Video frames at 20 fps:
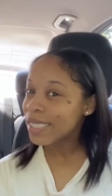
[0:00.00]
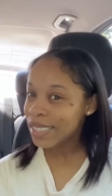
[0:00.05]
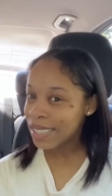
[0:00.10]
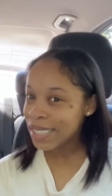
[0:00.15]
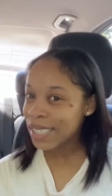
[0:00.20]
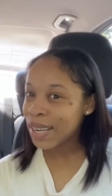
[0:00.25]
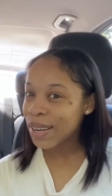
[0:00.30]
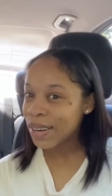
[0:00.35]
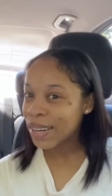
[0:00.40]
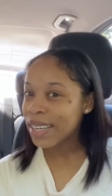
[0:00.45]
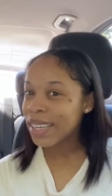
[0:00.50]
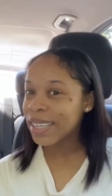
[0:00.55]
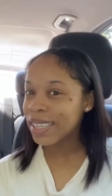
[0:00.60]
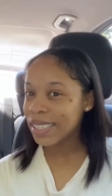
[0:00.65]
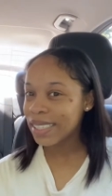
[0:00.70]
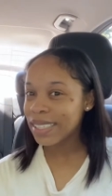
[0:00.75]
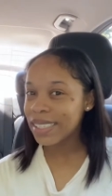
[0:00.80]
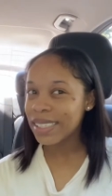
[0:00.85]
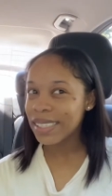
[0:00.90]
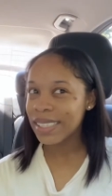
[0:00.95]
scary,
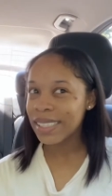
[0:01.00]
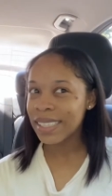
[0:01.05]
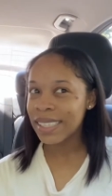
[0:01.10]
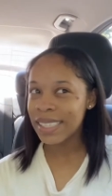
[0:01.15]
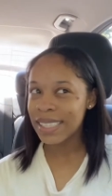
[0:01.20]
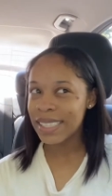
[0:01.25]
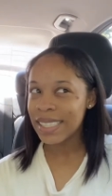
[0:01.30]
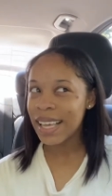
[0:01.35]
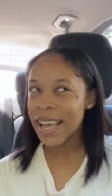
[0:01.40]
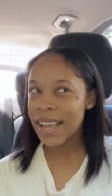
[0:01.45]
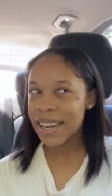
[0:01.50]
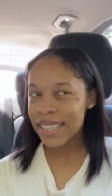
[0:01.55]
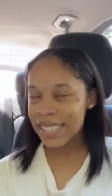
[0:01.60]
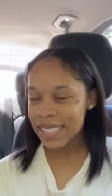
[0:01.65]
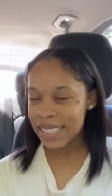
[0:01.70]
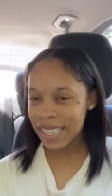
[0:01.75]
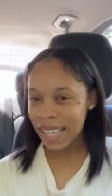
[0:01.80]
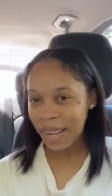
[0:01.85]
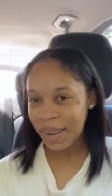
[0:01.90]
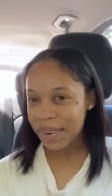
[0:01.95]
it's kind of
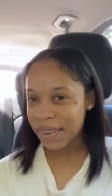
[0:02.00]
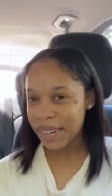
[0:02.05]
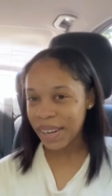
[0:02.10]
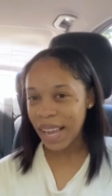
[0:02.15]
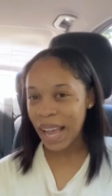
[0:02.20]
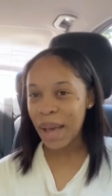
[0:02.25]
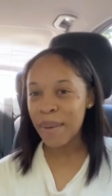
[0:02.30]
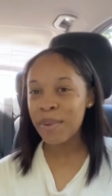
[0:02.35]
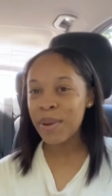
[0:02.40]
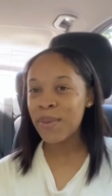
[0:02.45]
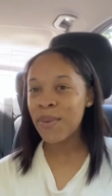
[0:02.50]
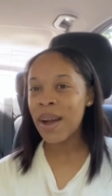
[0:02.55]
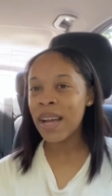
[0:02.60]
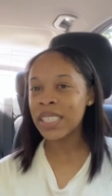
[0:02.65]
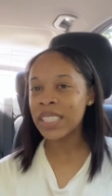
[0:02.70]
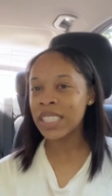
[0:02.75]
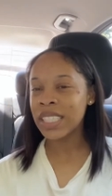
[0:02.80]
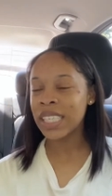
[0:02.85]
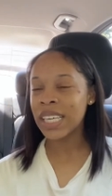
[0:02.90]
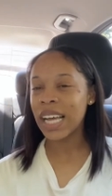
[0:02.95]
scary. I be
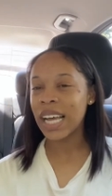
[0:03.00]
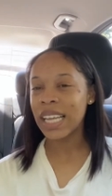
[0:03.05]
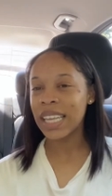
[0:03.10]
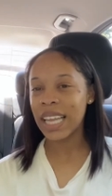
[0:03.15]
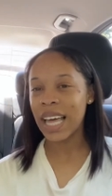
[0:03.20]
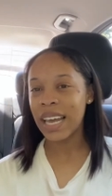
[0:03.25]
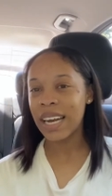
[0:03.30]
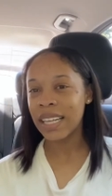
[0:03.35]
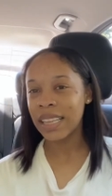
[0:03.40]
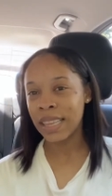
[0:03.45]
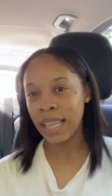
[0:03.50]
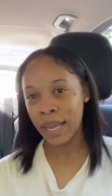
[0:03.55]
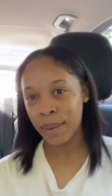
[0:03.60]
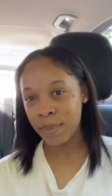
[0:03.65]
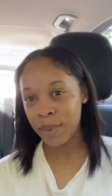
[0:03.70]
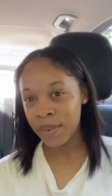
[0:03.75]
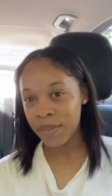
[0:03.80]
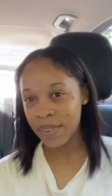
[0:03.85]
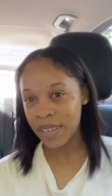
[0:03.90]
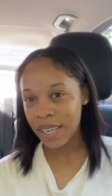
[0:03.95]
watching a lot of
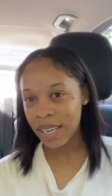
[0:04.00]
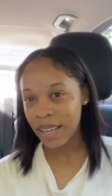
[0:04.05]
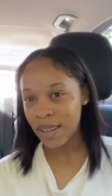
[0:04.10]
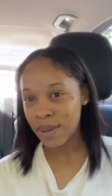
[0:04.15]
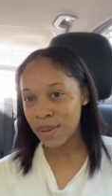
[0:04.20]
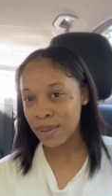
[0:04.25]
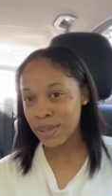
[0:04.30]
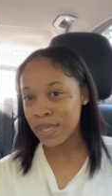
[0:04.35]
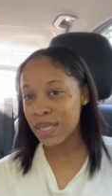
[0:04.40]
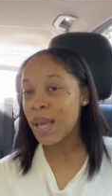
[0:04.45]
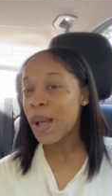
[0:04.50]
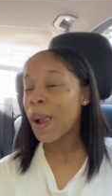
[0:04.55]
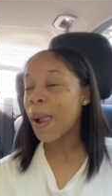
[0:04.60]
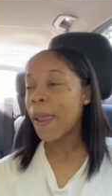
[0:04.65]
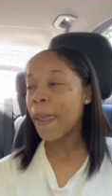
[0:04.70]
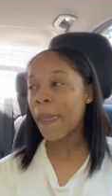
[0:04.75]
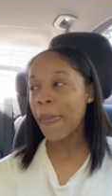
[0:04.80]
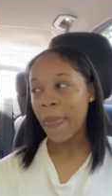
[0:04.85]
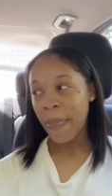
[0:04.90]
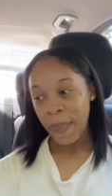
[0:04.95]
labor videos
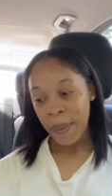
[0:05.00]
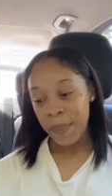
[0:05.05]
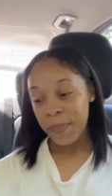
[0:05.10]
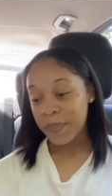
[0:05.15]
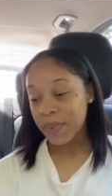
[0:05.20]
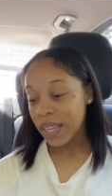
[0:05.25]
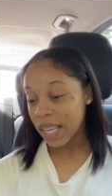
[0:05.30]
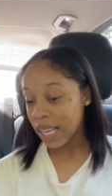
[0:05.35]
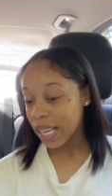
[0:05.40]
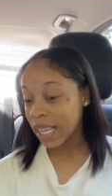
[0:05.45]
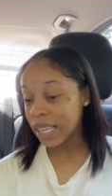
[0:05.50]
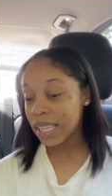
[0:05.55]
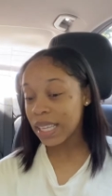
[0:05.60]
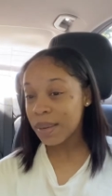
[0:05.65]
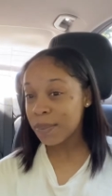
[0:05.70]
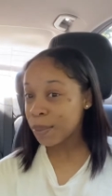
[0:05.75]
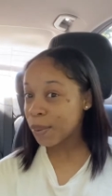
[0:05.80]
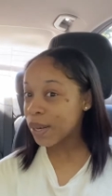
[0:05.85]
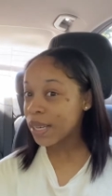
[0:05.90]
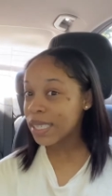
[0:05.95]
it
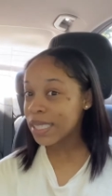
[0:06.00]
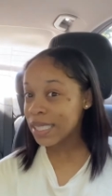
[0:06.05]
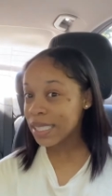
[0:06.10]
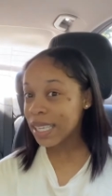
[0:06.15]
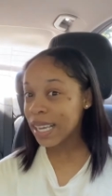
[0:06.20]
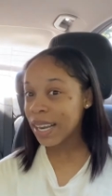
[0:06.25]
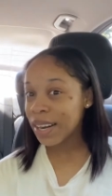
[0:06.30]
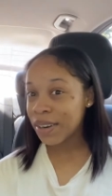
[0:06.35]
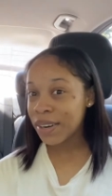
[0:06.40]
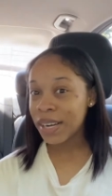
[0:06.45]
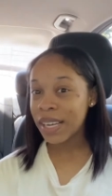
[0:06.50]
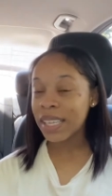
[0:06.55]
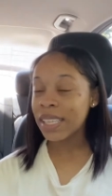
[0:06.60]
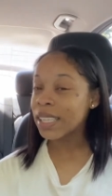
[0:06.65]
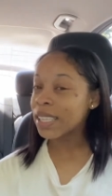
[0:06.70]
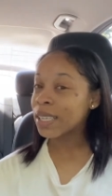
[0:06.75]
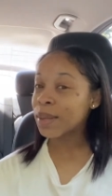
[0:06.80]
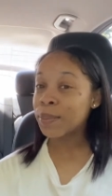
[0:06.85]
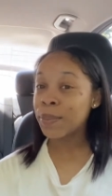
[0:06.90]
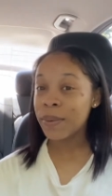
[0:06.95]
looked pretty scary. It,
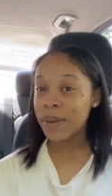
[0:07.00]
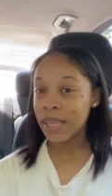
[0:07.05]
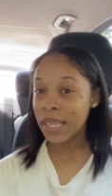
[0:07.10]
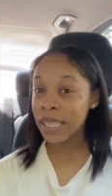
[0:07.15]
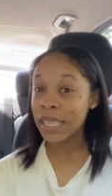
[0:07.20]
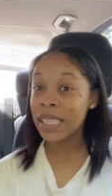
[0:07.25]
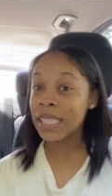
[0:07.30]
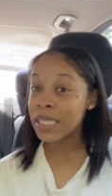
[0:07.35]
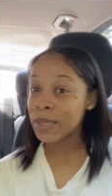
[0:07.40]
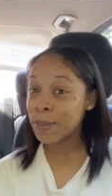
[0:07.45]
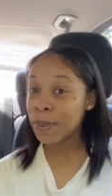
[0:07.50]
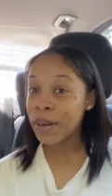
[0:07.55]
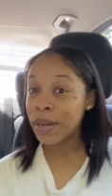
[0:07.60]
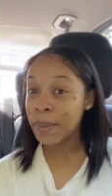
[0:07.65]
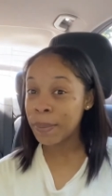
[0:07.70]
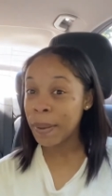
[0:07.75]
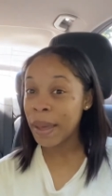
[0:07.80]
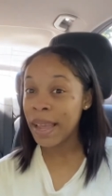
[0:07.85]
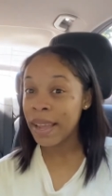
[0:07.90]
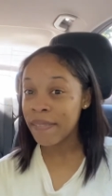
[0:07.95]
look, it looks
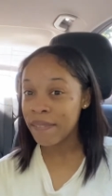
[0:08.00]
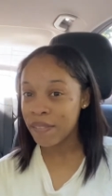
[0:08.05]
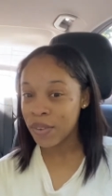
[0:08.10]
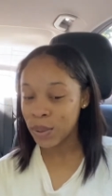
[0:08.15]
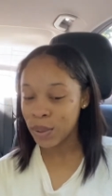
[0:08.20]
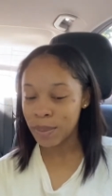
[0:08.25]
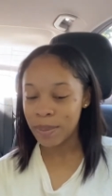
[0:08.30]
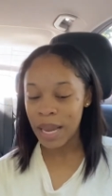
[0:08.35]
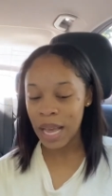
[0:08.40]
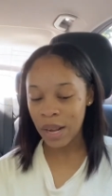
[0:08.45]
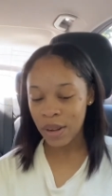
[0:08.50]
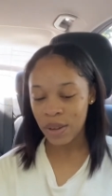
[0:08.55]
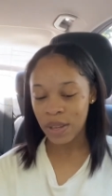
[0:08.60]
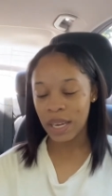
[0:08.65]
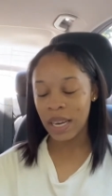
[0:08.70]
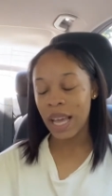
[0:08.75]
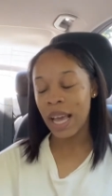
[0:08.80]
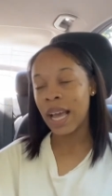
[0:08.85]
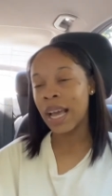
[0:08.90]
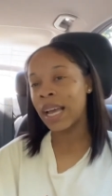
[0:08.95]
pretty painful, I'm not
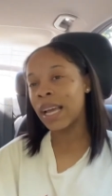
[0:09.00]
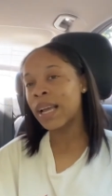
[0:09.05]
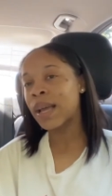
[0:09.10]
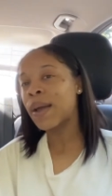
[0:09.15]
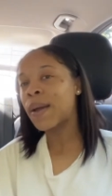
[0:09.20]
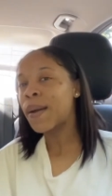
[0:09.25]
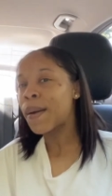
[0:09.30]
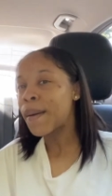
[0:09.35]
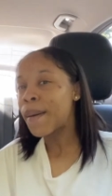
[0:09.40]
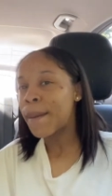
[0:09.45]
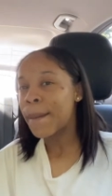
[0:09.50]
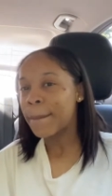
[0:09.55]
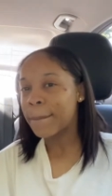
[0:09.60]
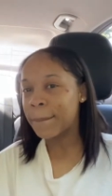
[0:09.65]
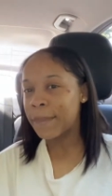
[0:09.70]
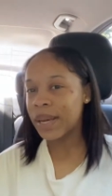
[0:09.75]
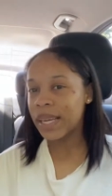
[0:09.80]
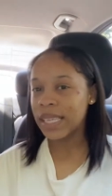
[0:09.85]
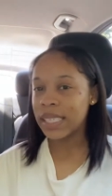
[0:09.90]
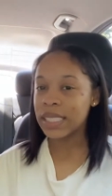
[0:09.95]
gonna lie.
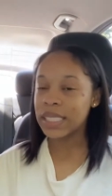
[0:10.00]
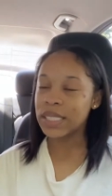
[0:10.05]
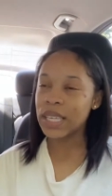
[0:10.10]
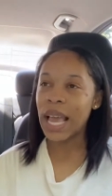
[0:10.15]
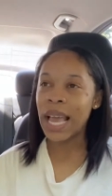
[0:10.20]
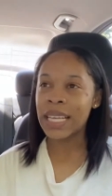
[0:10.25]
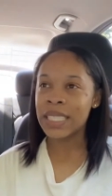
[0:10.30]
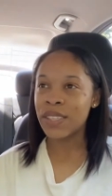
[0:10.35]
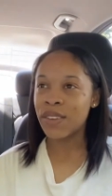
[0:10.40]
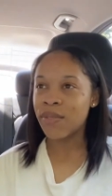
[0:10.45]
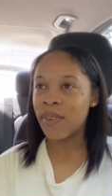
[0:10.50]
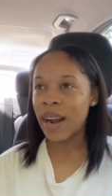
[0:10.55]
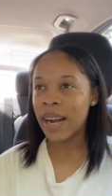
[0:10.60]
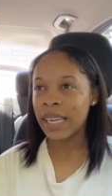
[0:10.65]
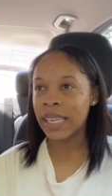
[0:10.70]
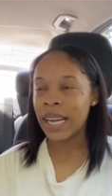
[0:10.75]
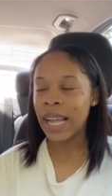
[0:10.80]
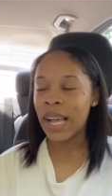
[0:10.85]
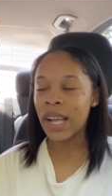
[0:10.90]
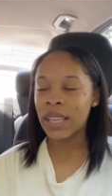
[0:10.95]
But as of
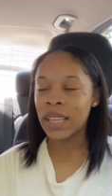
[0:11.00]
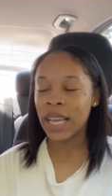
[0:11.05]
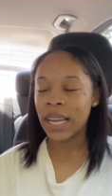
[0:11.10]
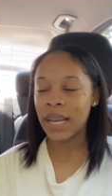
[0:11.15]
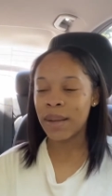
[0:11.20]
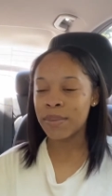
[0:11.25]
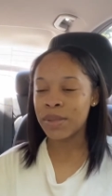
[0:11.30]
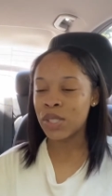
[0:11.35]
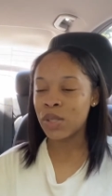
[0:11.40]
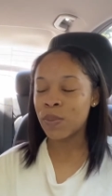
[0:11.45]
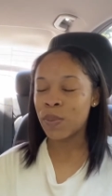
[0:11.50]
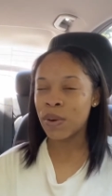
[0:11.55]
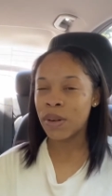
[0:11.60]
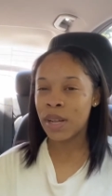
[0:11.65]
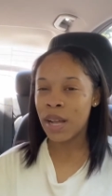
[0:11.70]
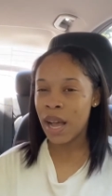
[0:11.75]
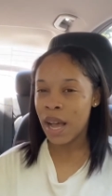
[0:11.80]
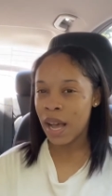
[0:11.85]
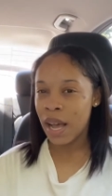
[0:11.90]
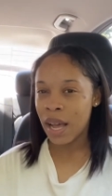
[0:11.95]
right now, like I'm super
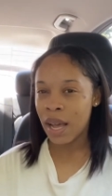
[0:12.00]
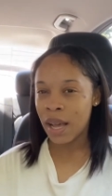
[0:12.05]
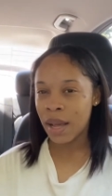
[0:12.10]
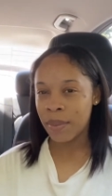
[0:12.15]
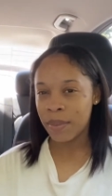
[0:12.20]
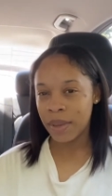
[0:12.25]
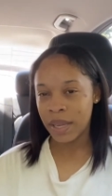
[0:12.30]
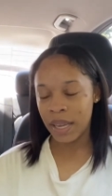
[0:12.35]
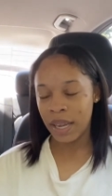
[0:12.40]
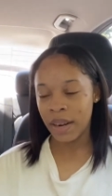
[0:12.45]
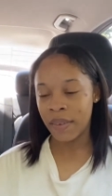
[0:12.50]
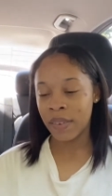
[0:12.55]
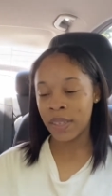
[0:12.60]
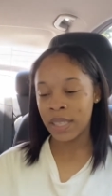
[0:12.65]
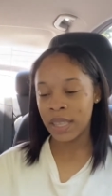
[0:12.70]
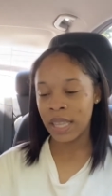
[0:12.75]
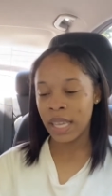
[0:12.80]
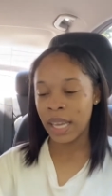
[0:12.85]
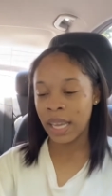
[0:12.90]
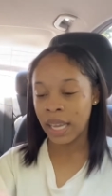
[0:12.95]
calm and
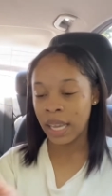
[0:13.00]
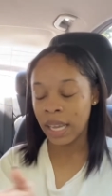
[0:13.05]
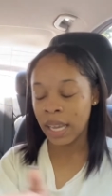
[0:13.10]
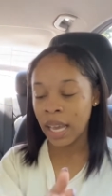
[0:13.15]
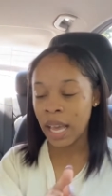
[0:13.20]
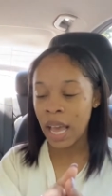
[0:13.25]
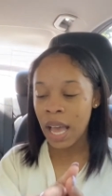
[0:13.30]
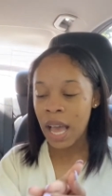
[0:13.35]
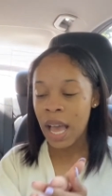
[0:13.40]
everything.